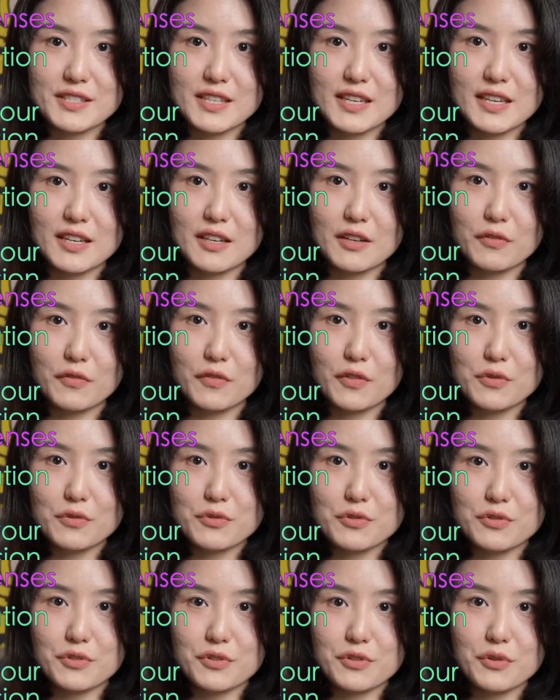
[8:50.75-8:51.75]
and in the
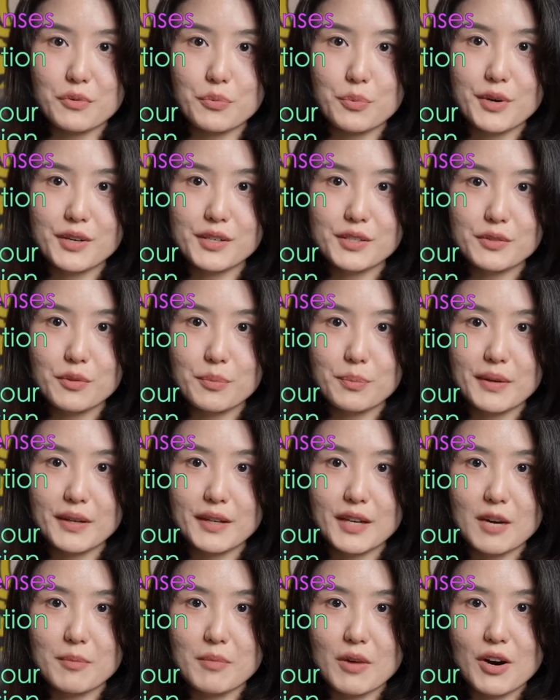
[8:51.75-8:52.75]
future you wanted to
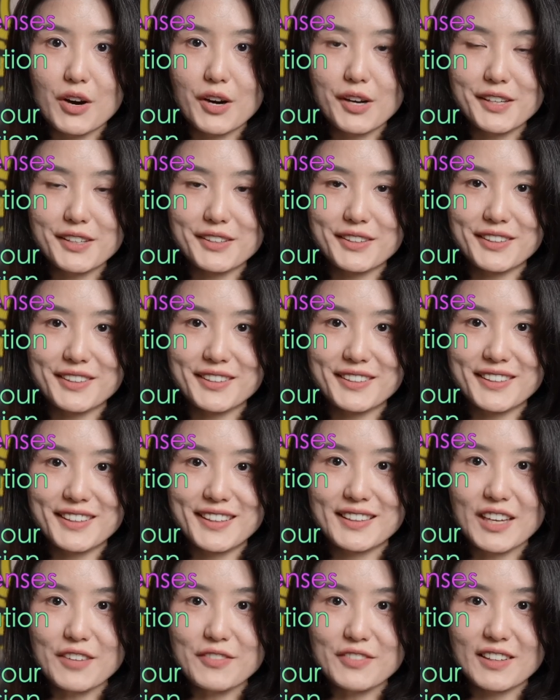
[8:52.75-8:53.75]
become auditor,
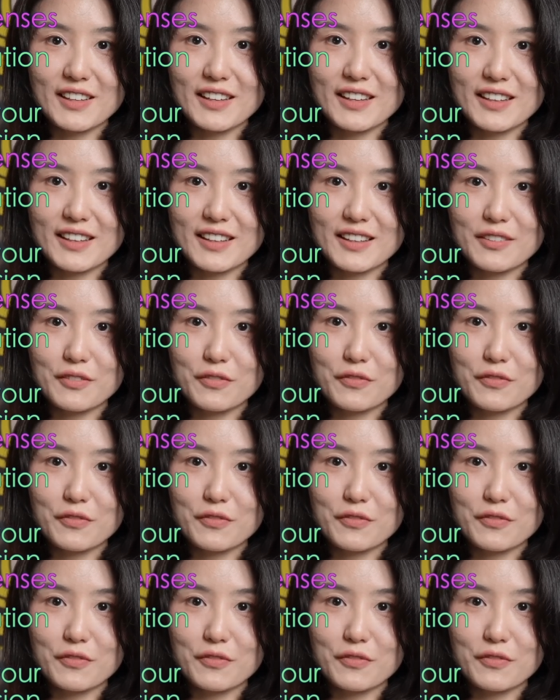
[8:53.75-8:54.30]
definitely